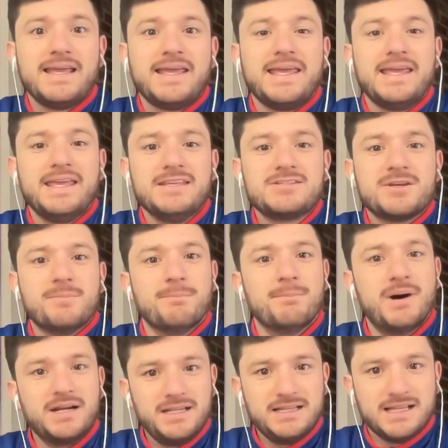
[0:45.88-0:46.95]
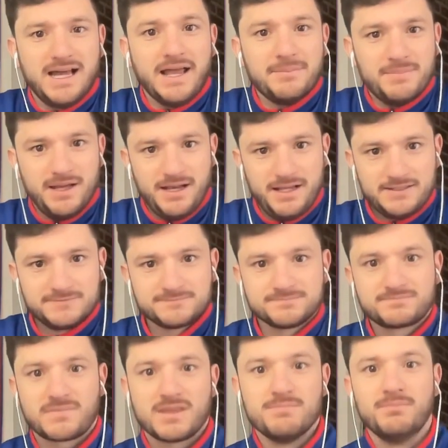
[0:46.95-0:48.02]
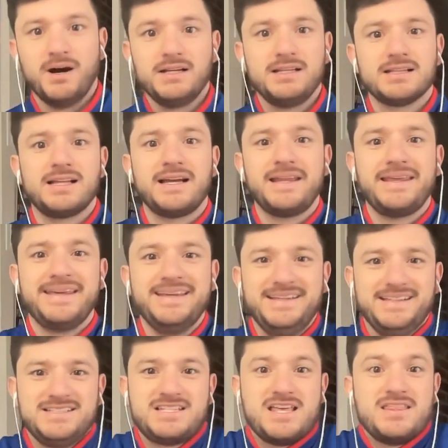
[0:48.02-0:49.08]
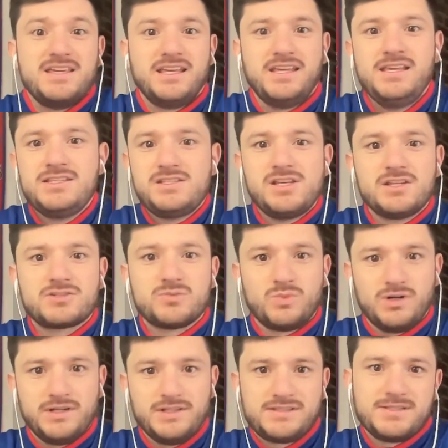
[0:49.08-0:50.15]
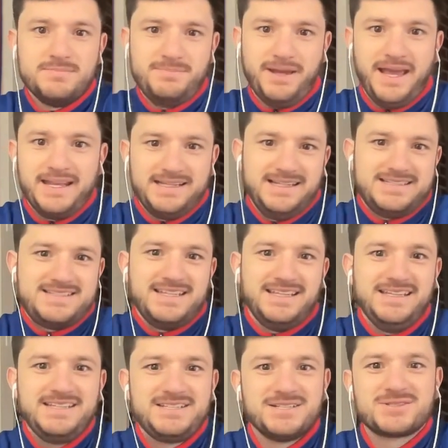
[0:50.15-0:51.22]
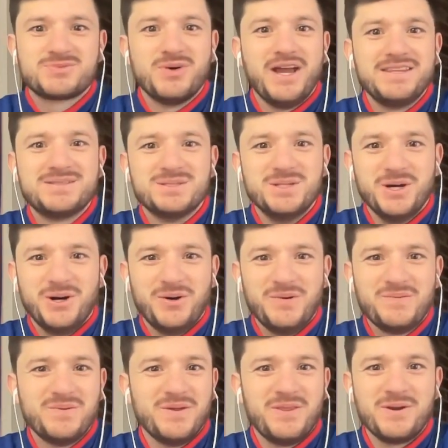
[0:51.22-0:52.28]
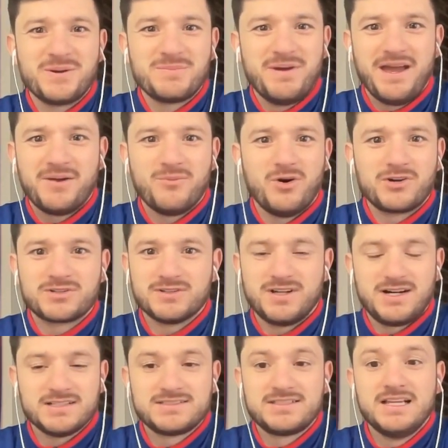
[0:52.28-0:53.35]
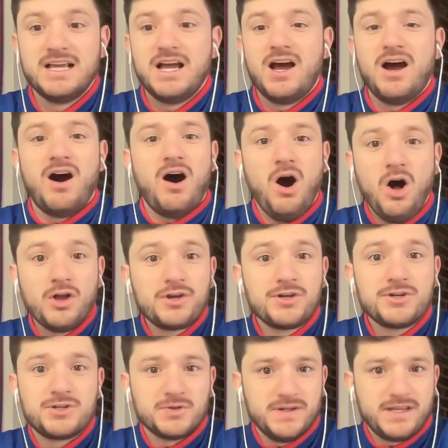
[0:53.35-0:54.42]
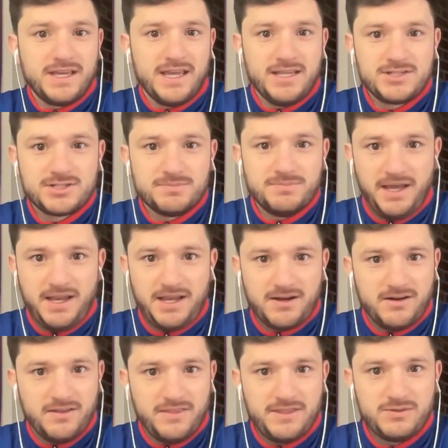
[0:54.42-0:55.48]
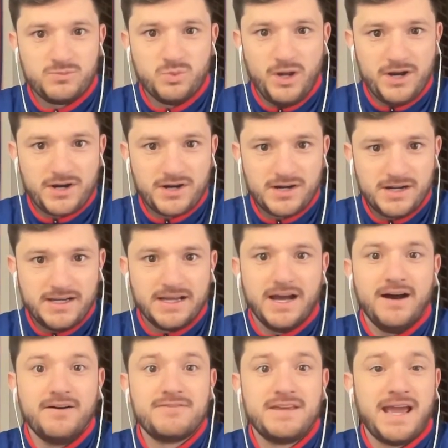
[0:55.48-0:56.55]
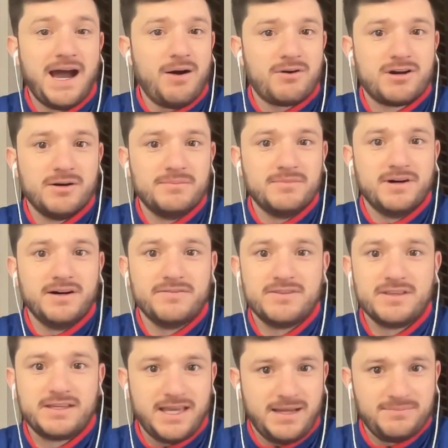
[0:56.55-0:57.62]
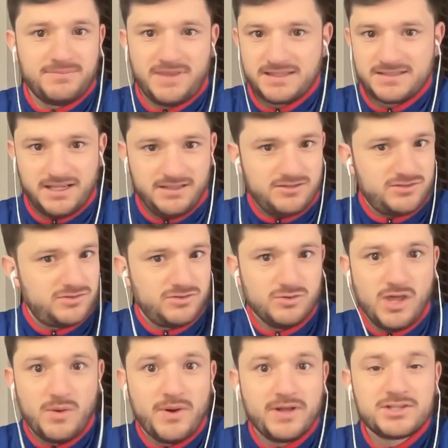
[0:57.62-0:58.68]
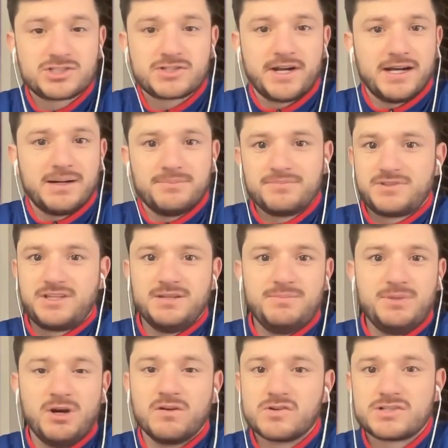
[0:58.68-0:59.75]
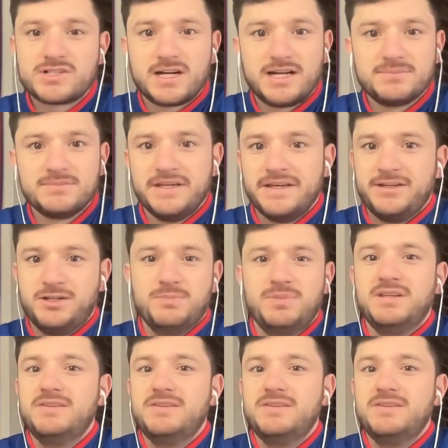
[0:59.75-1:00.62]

is money line betting. Money line is the easiest one to bet. It's the easiest way to know whether your bet won or lost. All you're doing is you're betting on the winner of the outcome of the game. That's it. Do they win straight up? Could be overtime, could be